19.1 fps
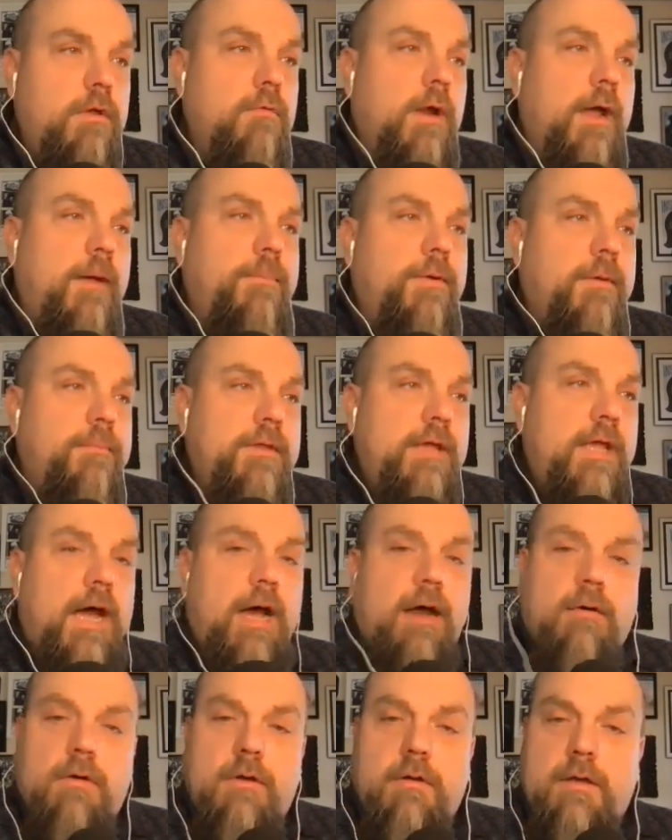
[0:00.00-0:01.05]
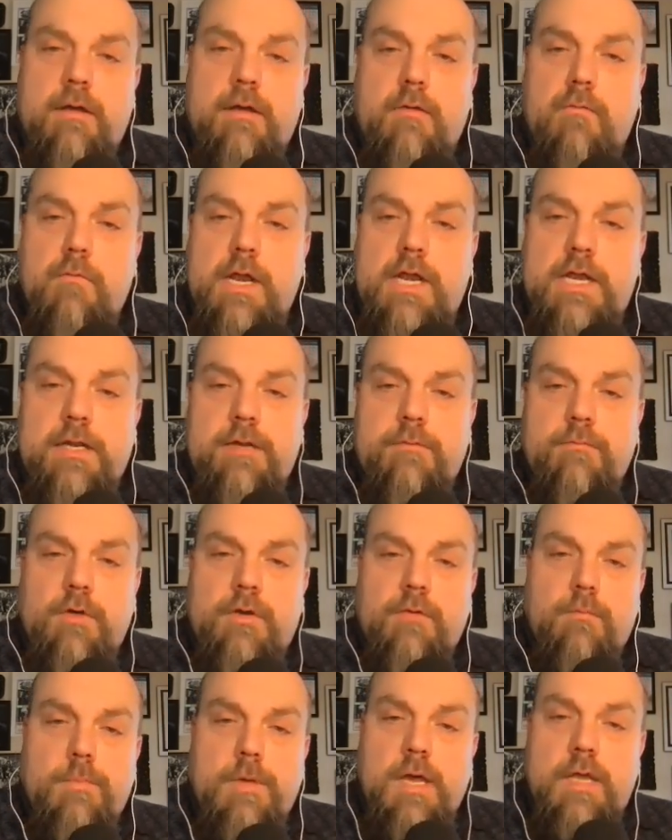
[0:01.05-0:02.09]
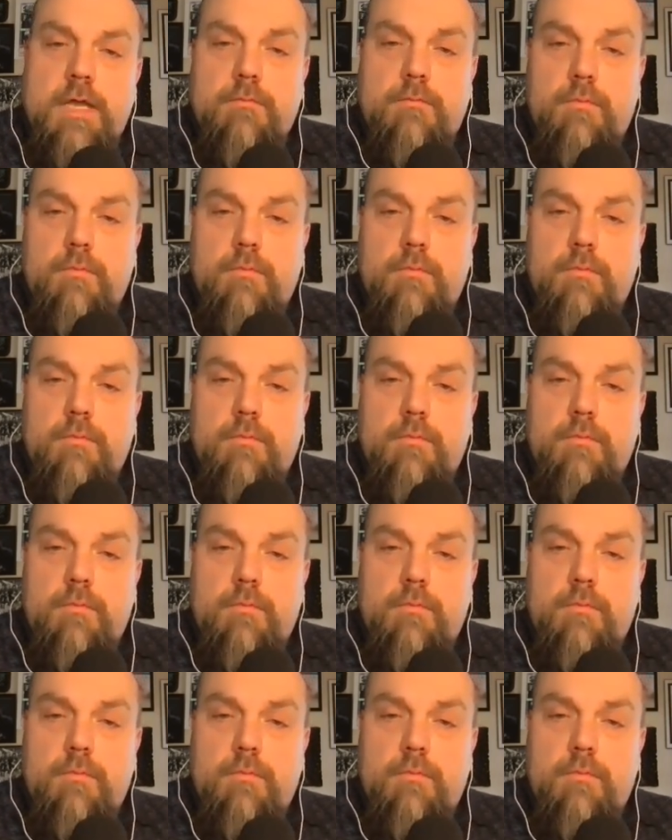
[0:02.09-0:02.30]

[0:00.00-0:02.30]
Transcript: we wrap up the hour already. Went by